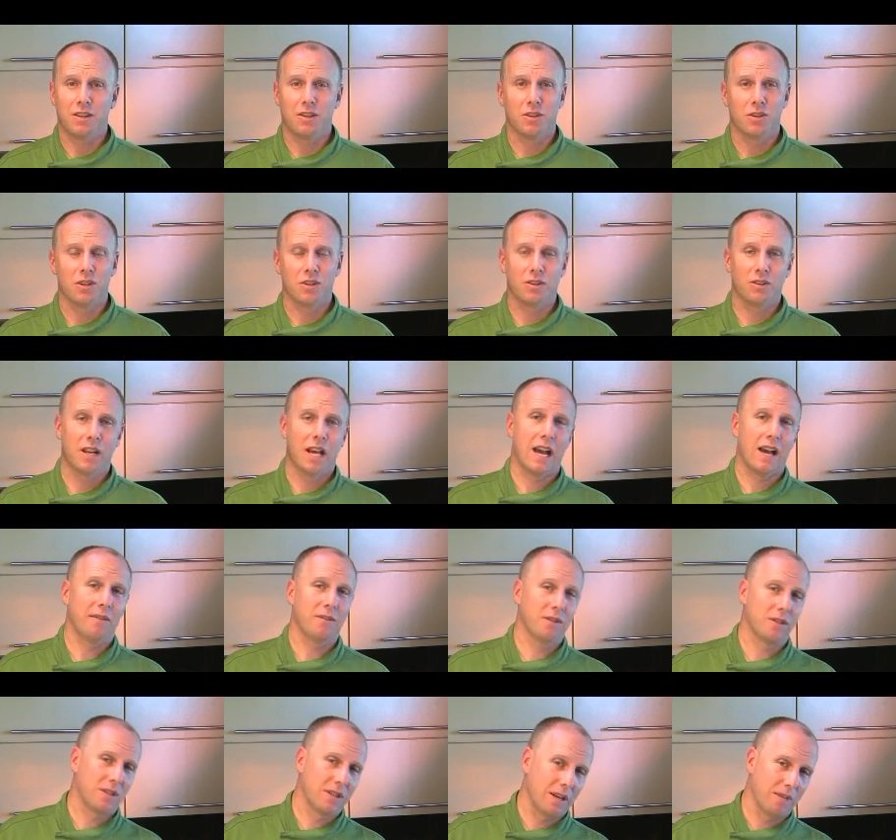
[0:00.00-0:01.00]
You know, you don't have
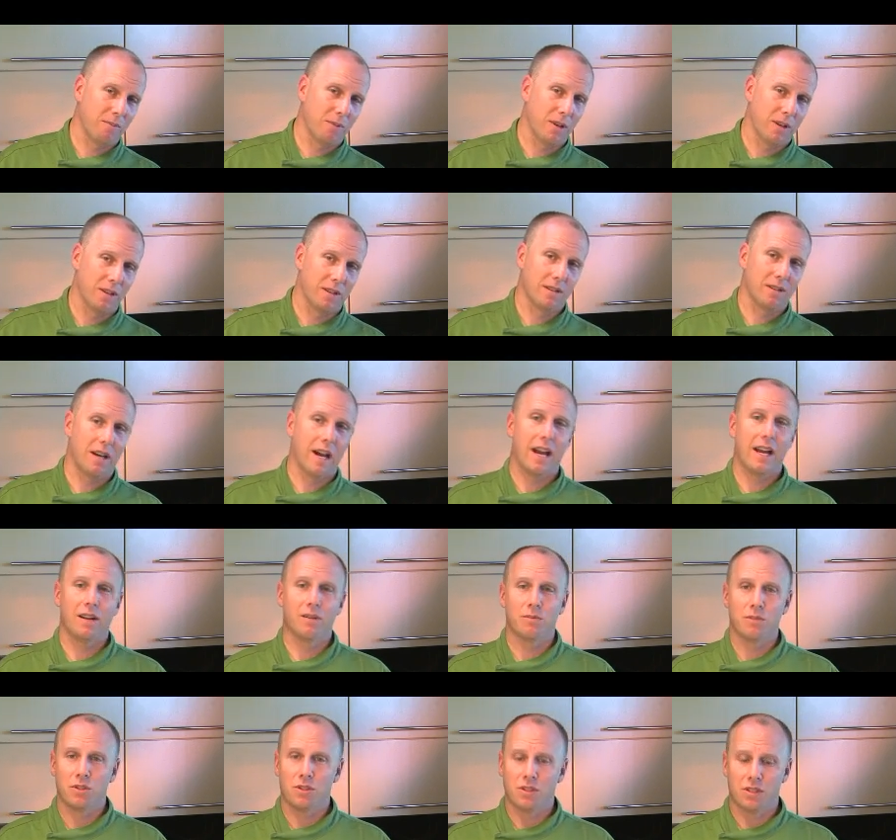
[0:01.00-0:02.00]
your separate
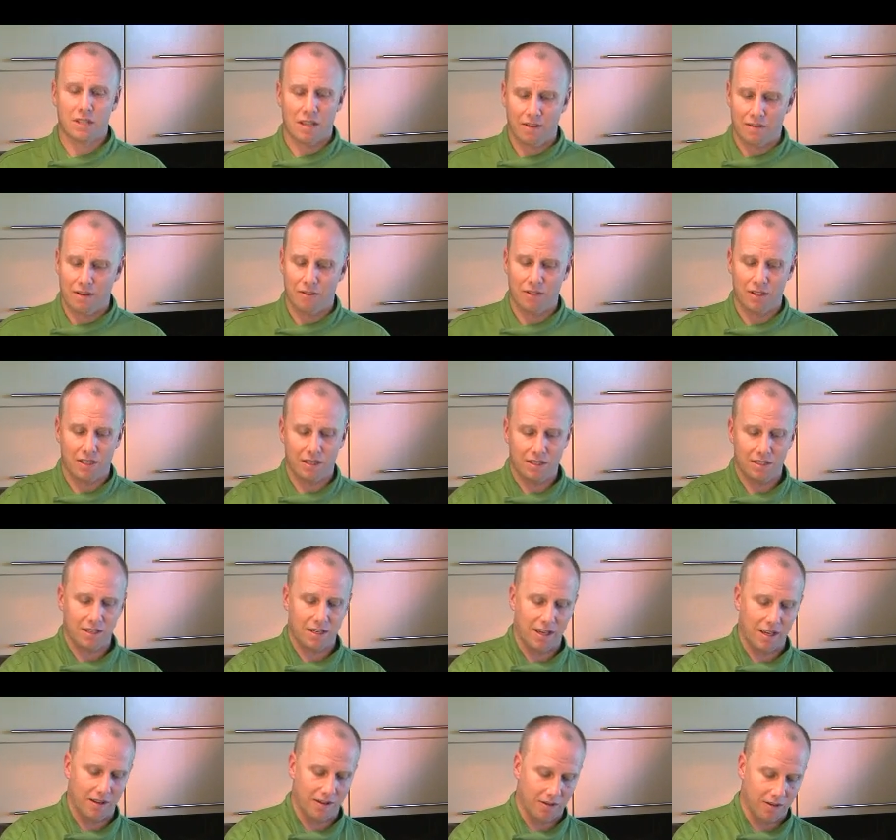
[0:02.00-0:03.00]
items, you just have everything
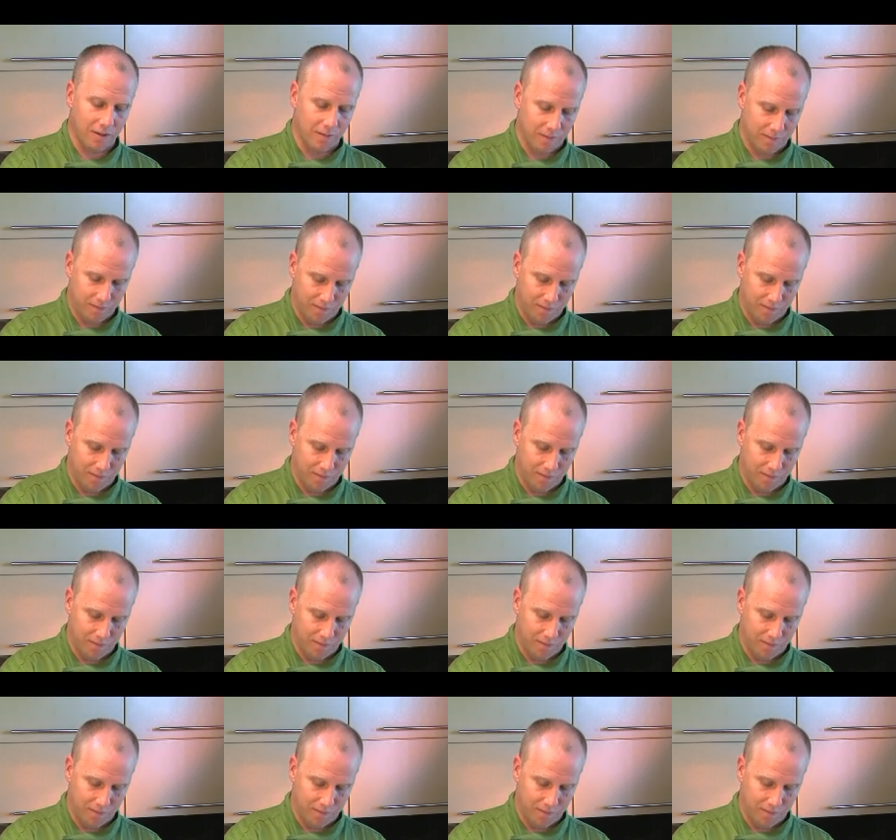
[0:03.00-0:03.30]
together.